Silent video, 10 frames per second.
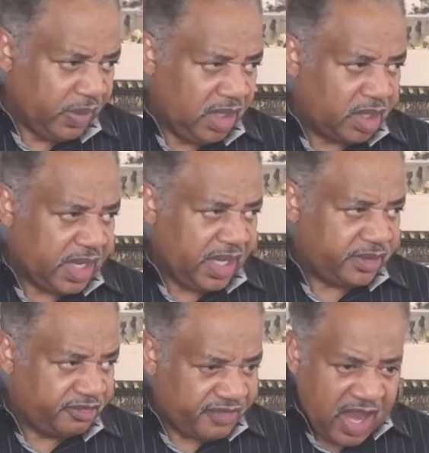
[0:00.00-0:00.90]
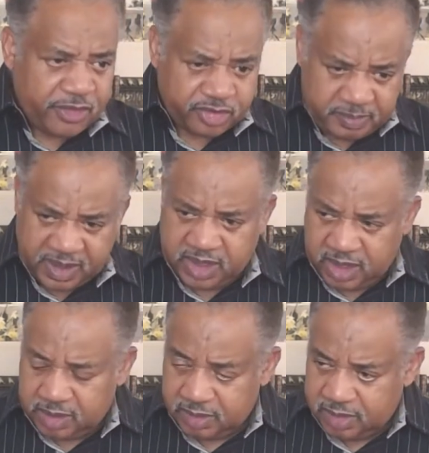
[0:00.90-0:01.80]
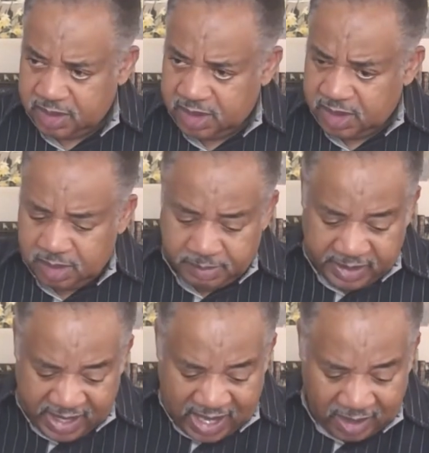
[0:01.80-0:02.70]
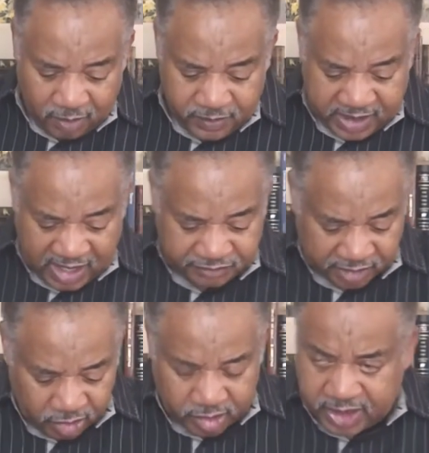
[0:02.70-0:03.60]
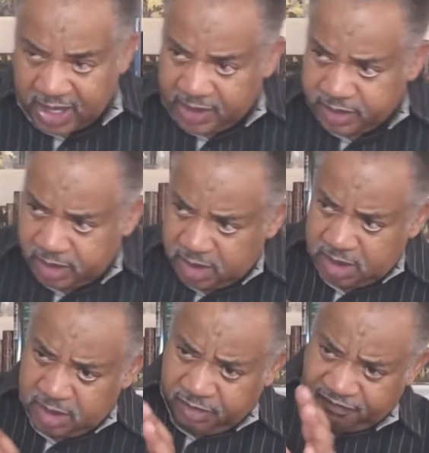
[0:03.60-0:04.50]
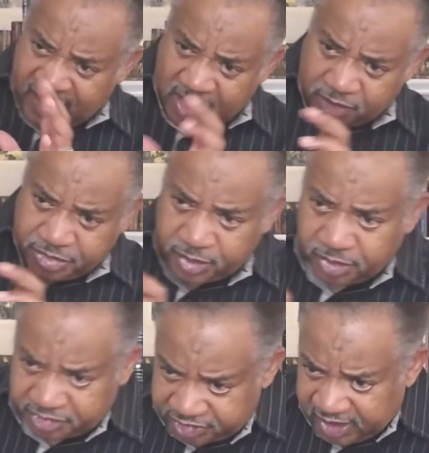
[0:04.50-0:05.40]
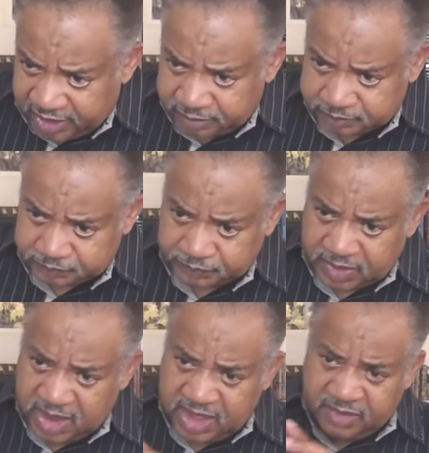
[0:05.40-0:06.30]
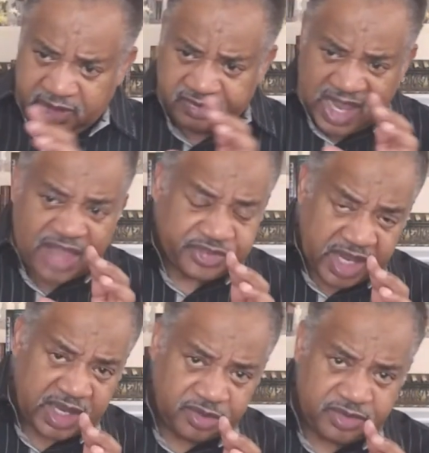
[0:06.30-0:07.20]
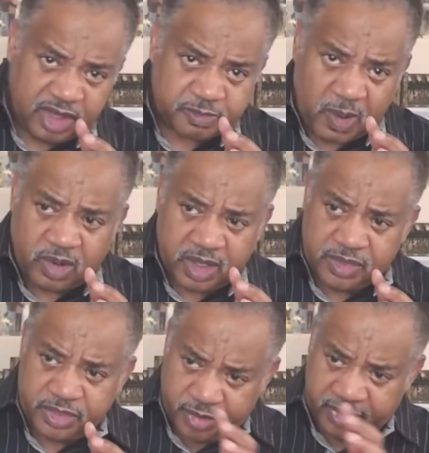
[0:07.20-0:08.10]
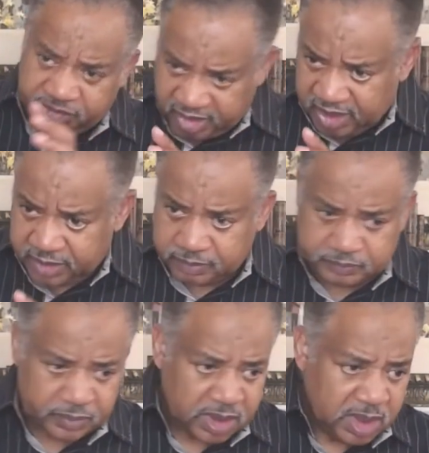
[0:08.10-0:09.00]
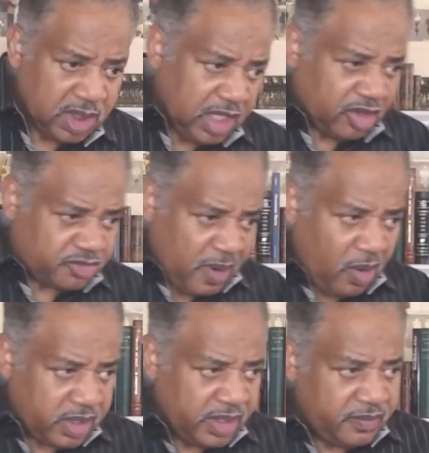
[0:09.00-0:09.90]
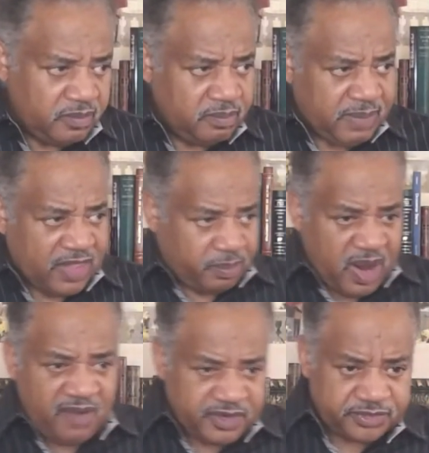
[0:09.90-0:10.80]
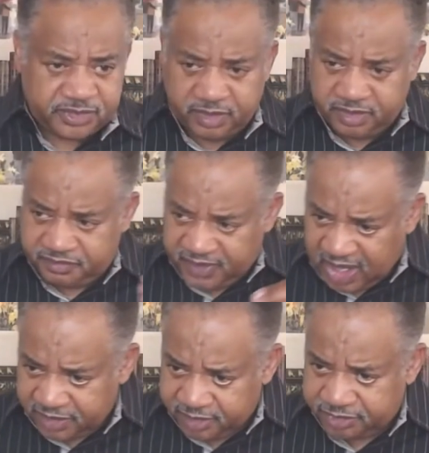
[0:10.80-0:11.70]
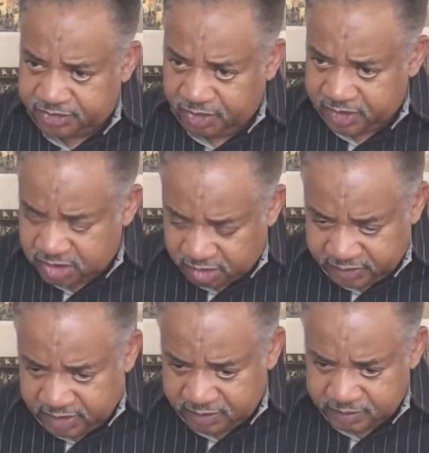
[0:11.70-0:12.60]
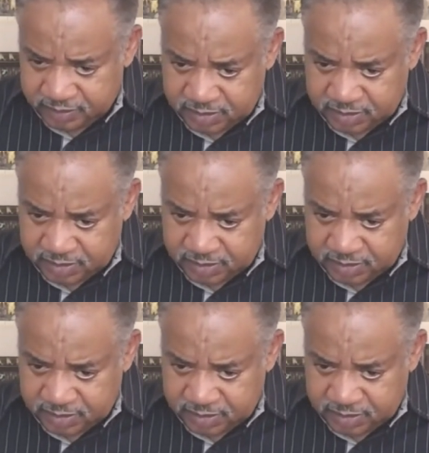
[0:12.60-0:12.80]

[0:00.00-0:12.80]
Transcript: We look at the Father speaking, but now we have to look at the Father through the Son. In these last days, he has spoken through his Son. He has spoken by the prophets to the fathers, to the children.